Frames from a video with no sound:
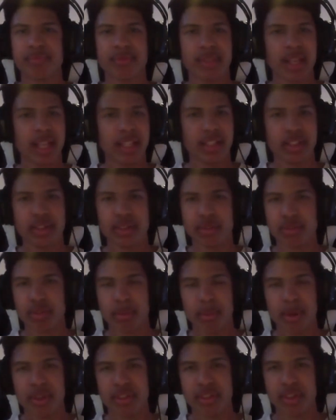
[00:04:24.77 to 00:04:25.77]
at least for
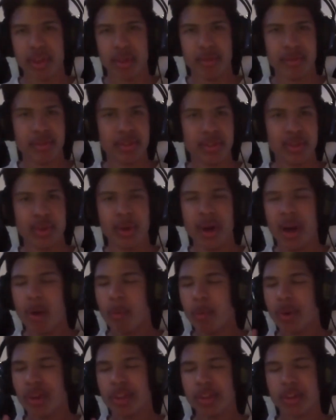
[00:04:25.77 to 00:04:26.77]
myself, you know, I
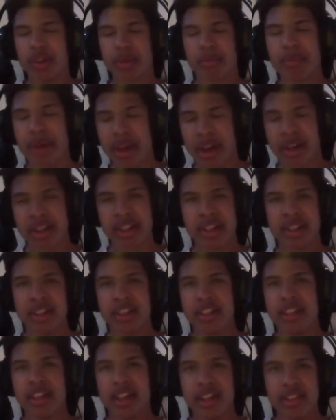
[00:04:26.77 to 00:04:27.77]
want to look back
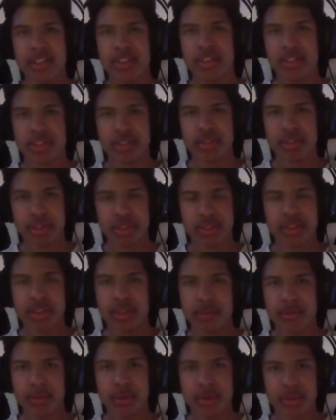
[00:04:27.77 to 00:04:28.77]
at this series in the
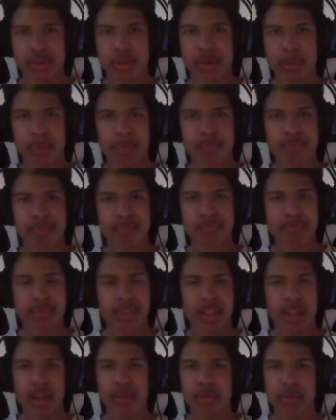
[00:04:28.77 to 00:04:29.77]
future
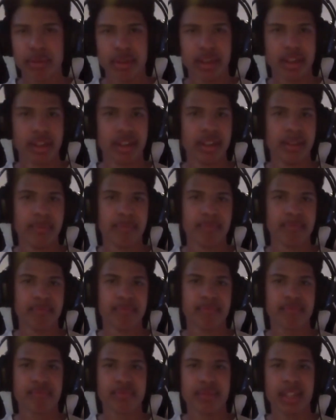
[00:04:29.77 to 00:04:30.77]
that I've created
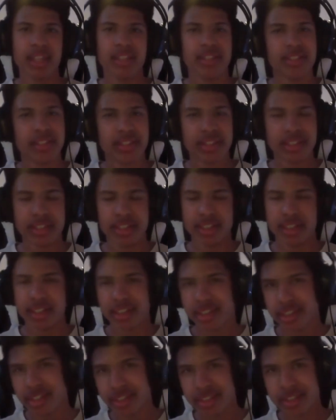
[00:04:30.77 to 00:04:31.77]
and see
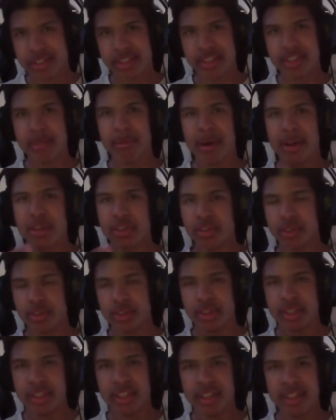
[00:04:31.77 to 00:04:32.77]
my
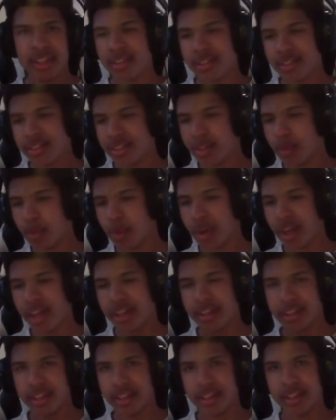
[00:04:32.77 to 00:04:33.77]
journey, see what I
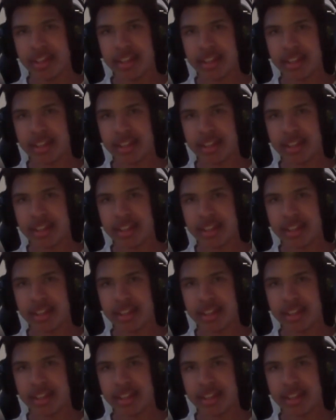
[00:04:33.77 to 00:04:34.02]
did